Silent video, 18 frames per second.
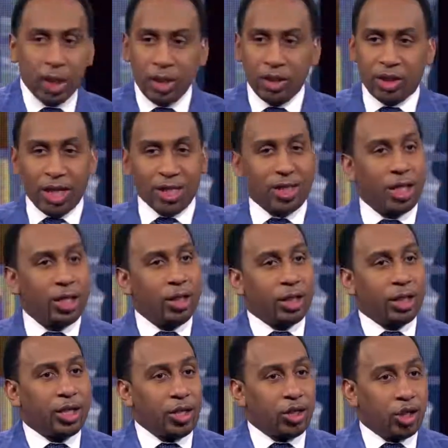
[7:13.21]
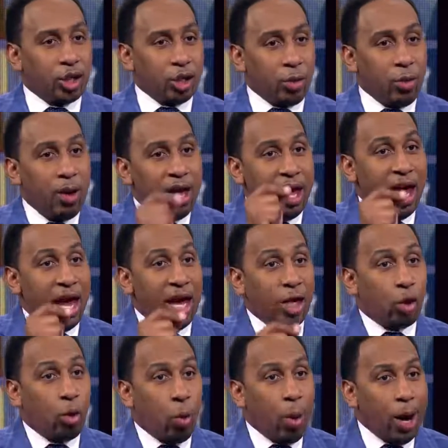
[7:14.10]
doesn't look at you
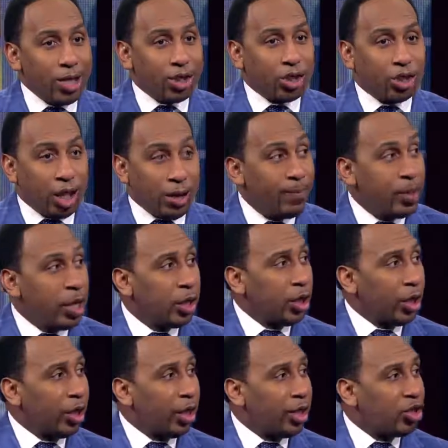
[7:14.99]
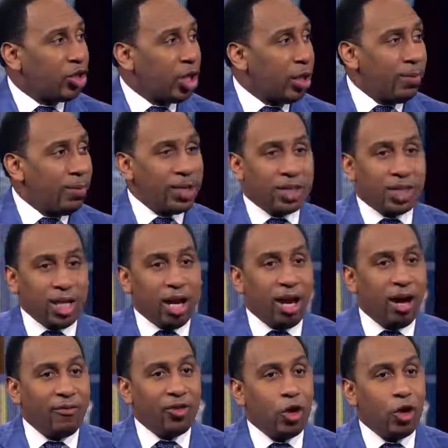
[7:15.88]
and question the legitimacy
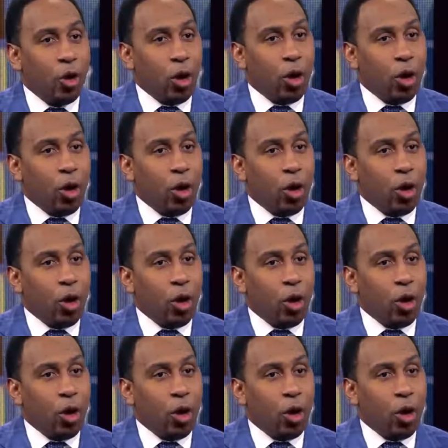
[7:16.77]
of your